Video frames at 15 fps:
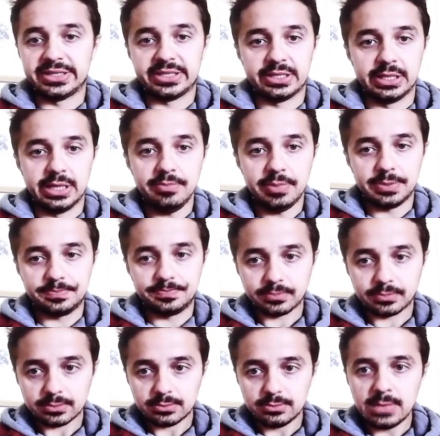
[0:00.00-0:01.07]
sleep.
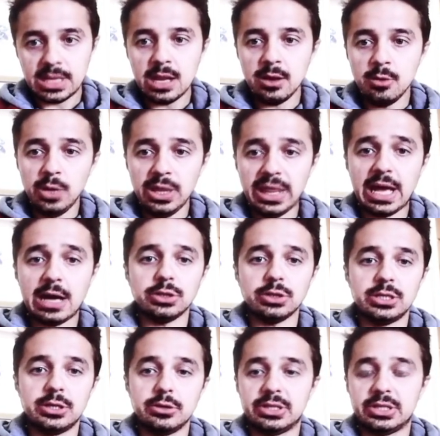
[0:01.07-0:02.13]
Without
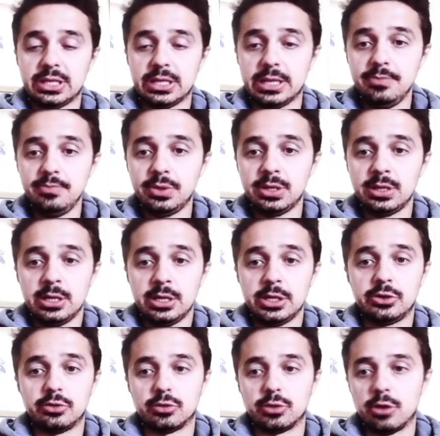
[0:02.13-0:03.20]
good sleep,
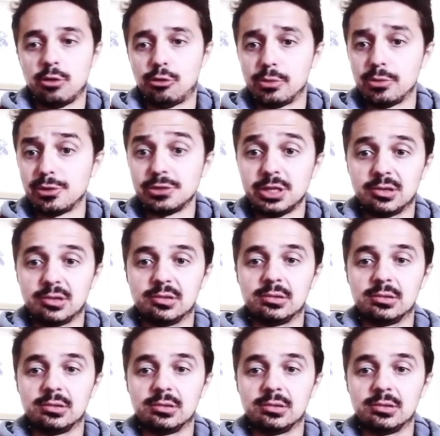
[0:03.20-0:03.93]
your hormonal